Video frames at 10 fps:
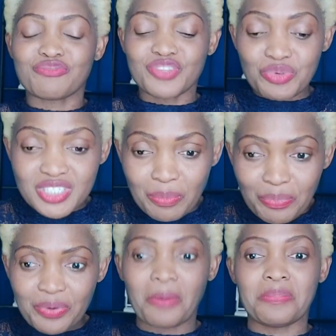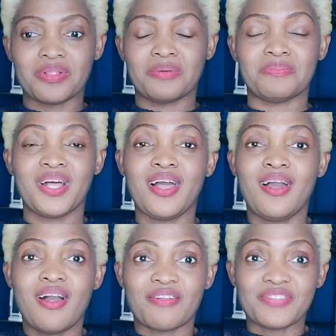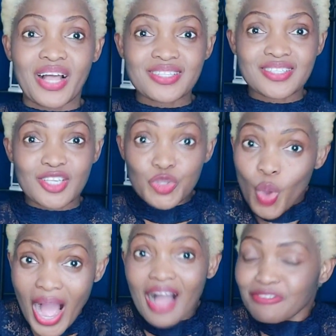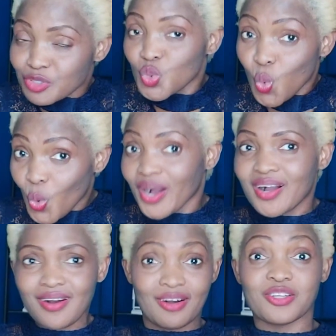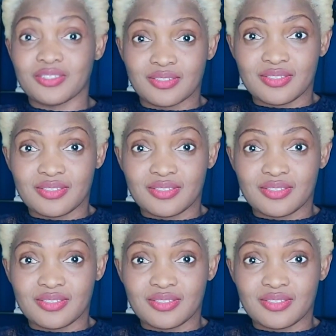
There is a problem that you have to work on.